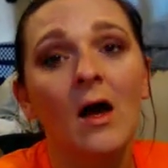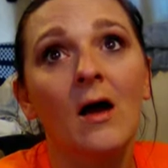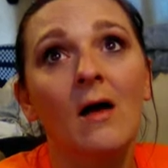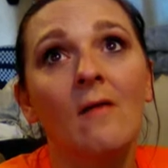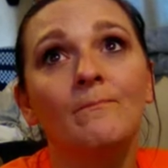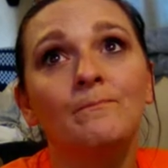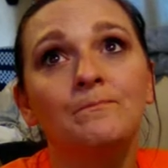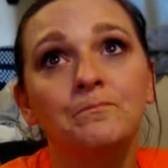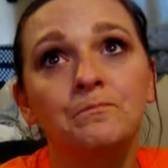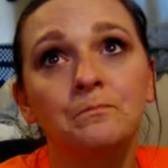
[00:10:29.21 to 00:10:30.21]

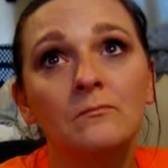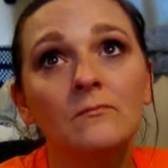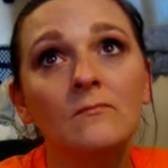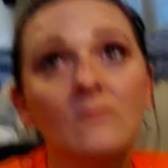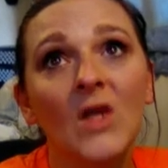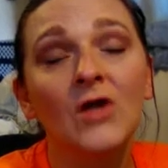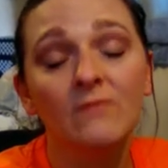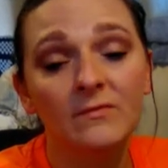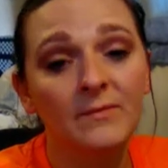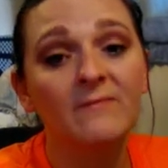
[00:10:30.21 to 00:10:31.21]

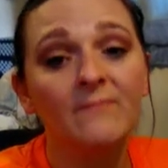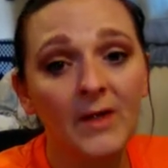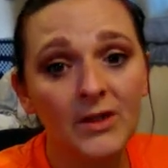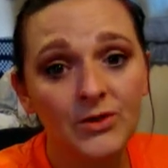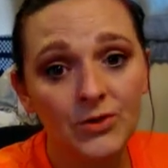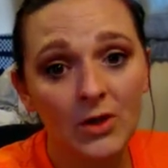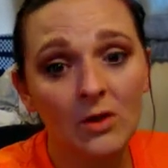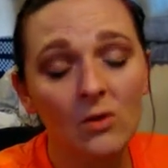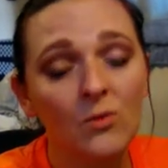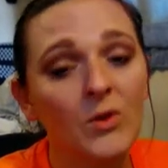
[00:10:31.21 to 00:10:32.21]
UVB fixture,
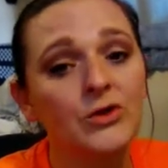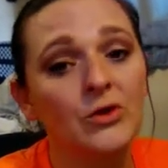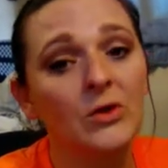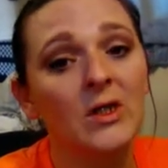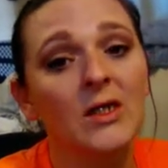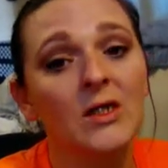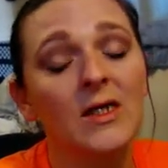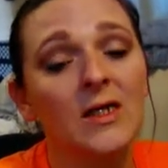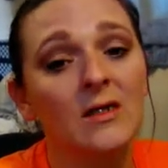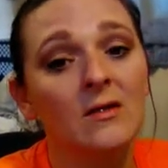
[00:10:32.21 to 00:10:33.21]
which you can
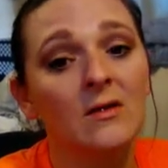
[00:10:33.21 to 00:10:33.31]
get